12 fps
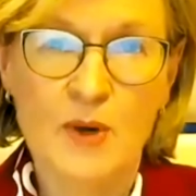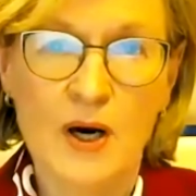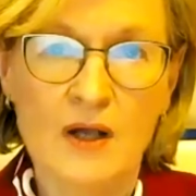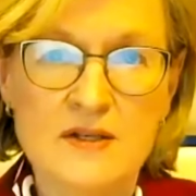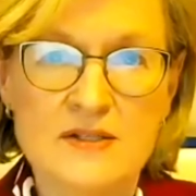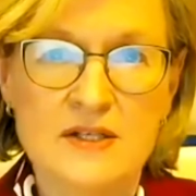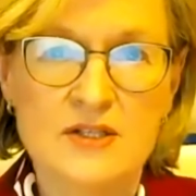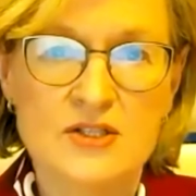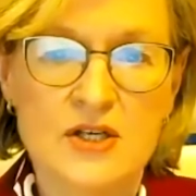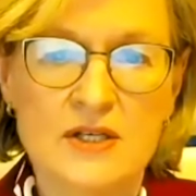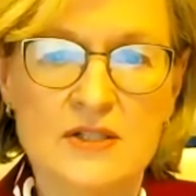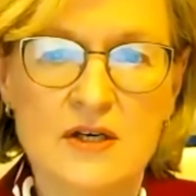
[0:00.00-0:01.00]
policy
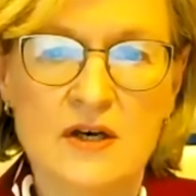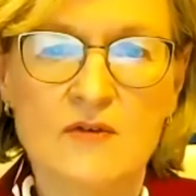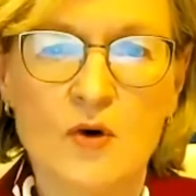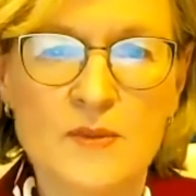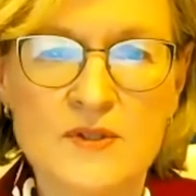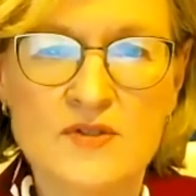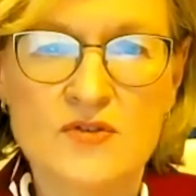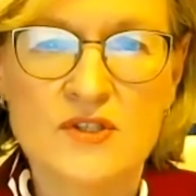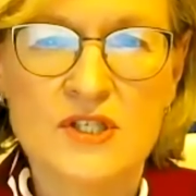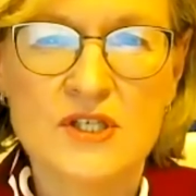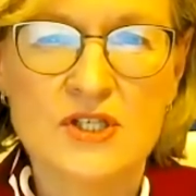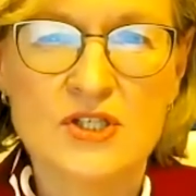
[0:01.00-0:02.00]
agenda of open
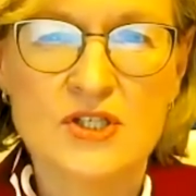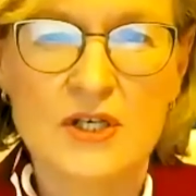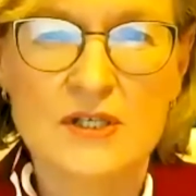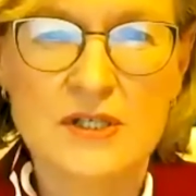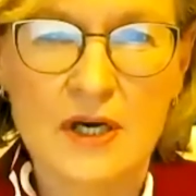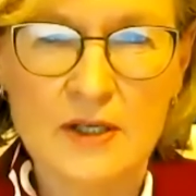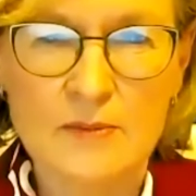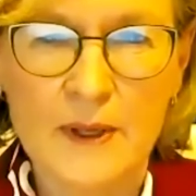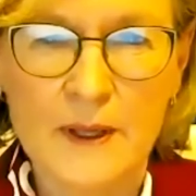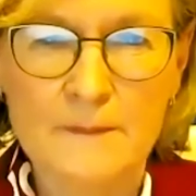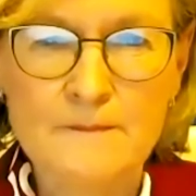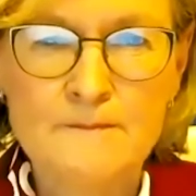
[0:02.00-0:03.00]
strategic
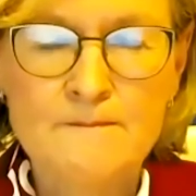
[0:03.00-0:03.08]
autonomy?